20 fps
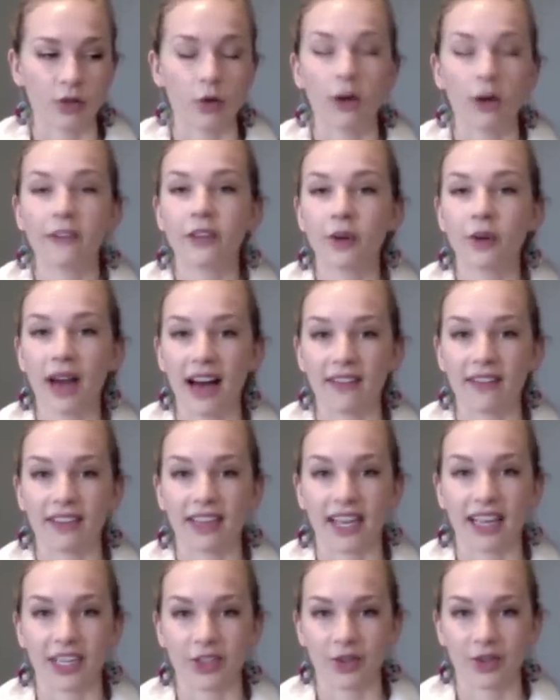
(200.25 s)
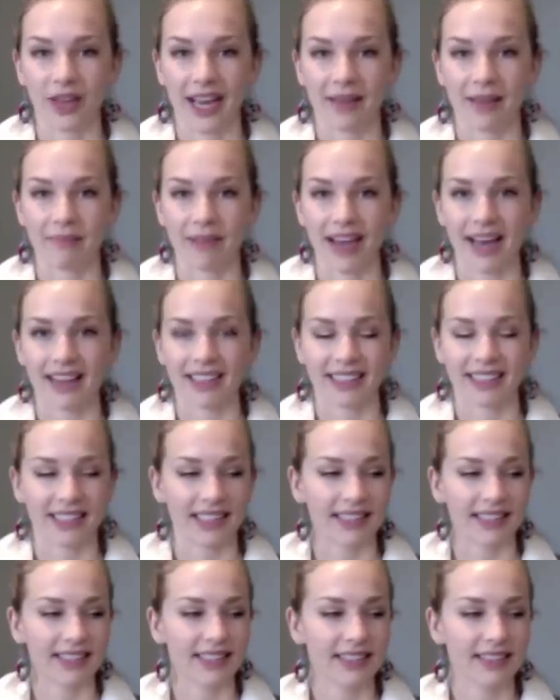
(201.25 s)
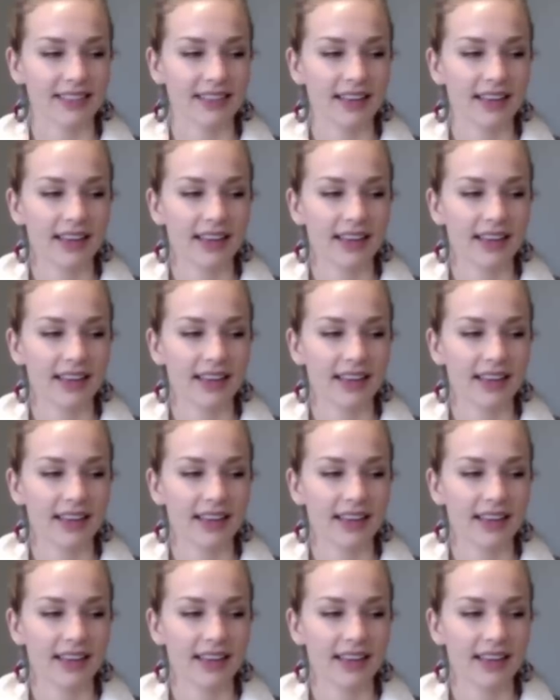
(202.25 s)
or if you have electrolyte imbalances.